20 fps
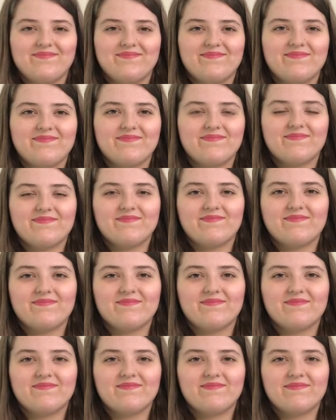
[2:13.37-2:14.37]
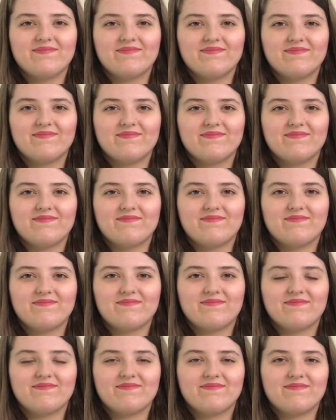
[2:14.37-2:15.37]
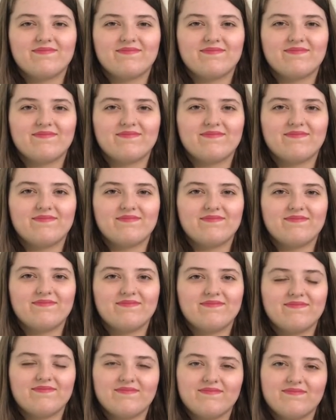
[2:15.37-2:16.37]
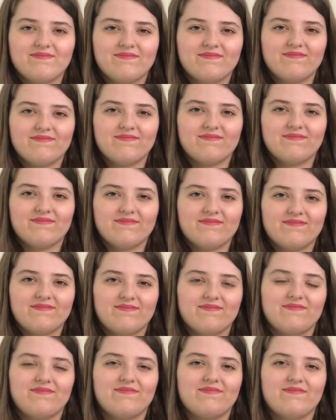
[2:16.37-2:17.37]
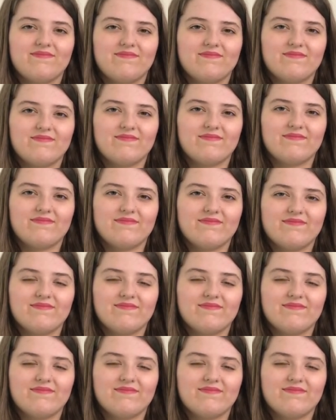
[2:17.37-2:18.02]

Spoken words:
(not speaking)